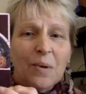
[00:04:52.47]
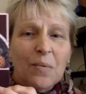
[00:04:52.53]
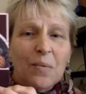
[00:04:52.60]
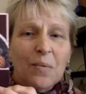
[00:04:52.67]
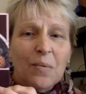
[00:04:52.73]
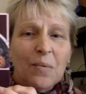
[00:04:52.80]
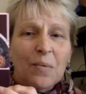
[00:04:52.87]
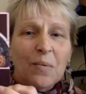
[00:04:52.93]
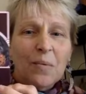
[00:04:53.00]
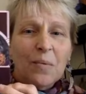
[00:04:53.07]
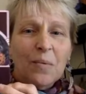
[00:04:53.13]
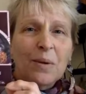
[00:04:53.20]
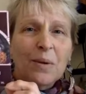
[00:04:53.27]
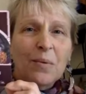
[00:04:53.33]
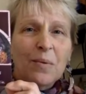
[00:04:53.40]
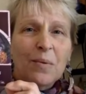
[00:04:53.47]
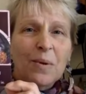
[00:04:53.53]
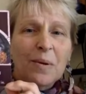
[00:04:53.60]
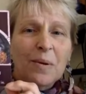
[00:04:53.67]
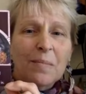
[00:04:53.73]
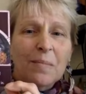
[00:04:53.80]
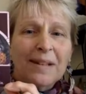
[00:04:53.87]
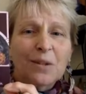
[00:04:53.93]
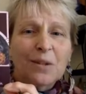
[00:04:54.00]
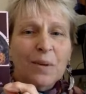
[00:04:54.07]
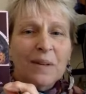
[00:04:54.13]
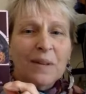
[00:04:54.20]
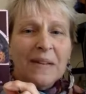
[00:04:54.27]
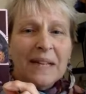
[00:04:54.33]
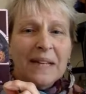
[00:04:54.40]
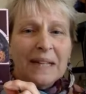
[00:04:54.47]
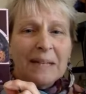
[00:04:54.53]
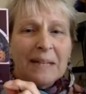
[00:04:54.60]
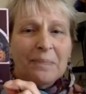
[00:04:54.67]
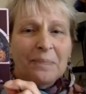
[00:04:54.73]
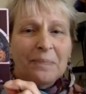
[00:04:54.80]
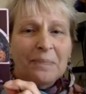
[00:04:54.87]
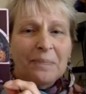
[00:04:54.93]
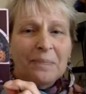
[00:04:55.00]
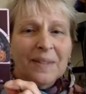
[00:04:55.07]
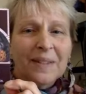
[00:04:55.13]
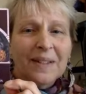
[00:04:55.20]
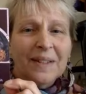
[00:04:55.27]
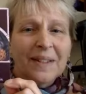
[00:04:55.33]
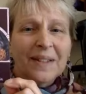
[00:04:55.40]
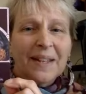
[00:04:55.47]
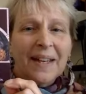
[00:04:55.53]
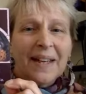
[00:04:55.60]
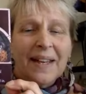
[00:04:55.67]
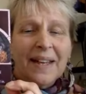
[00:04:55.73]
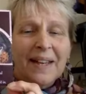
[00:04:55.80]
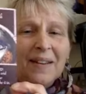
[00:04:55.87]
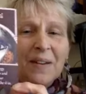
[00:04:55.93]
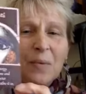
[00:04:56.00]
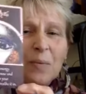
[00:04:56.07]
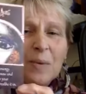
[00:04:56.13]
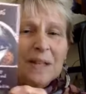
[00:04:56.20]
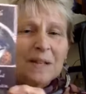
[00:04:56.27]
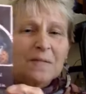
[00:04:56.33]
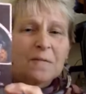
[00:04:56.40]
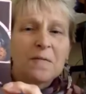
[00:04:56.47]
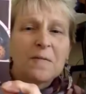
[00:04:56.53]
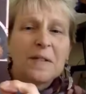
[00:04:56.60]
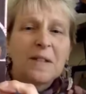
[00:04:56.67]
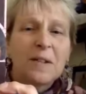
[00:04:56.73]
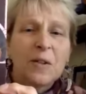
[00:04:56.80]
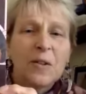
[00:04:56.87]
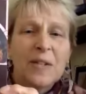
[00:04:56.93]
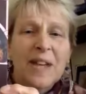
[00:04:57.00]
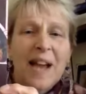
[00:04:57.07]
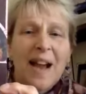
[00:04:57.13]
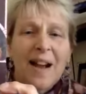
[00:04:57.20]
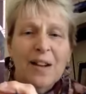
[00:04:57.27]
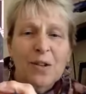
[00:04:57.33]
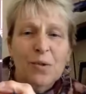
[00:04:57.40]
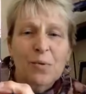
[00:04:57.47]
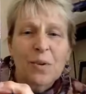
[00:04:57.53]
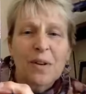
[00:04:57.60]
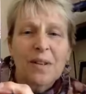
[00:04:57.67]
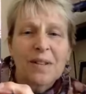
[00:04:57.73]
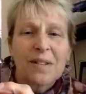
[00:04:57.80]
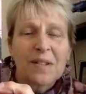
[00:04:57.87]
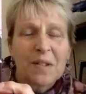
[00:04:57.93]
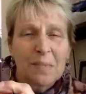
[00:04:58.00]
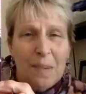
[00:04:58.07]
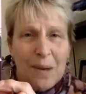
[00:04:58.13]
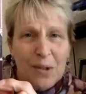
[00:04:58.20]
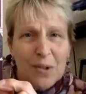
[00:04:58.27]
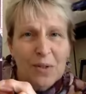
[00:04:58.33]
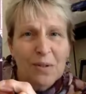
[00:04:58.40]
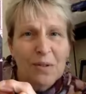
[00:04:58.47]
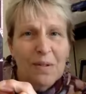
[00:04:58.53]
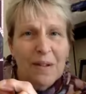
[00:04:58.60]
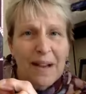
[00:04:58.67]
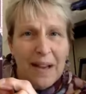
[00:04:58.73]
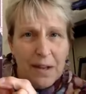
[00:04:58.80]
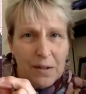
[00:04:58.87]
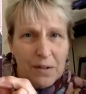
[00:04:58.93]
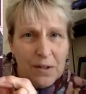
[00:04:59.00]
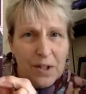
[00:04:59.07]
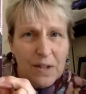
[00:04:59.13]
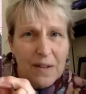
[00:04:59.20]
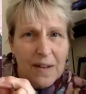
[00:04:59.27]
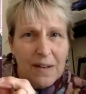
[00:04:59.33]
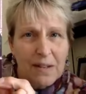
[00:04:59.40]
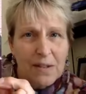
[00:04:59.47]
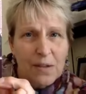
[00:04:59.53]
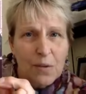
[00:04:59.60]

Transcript: we want to be reminded to breathe it in. And we can feel the extra special energy that is